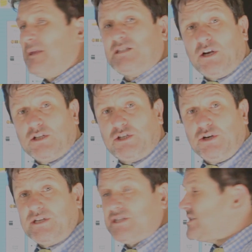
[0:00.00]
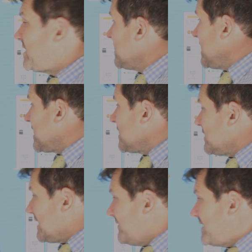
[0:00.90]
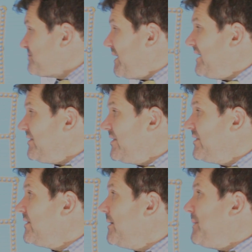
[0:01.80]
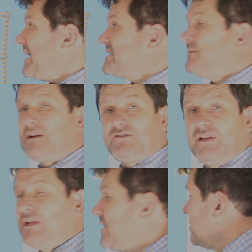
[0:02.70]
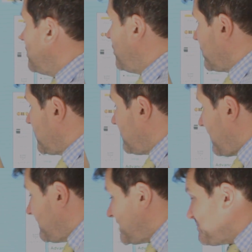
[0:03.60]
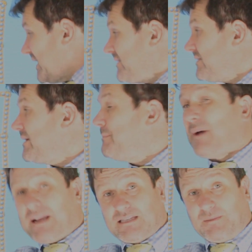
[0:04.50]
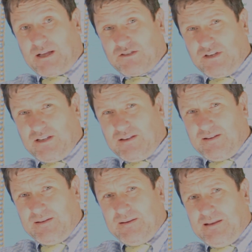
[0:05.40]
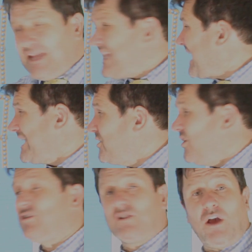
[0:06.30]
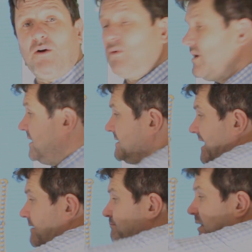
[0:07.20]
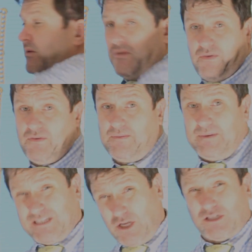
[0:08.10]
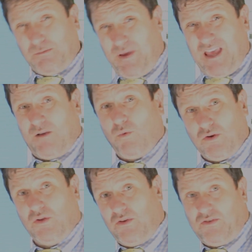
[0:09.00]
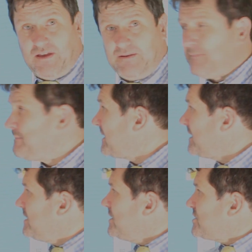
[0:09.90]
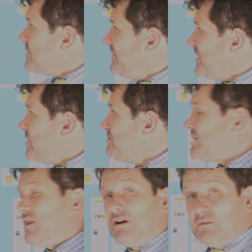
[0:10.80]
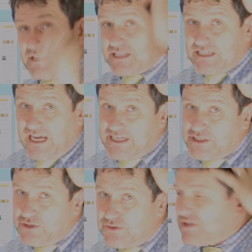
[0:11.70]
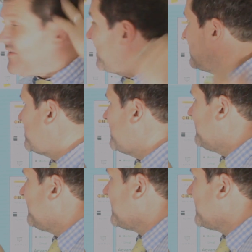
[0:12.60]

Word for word: it's got a choice. It can go down this path and back to the battery, or it can go down this path and back to the battery. It cannot go down both. It's got to pick one or the other. So if it comes along with its 9 joules of energy,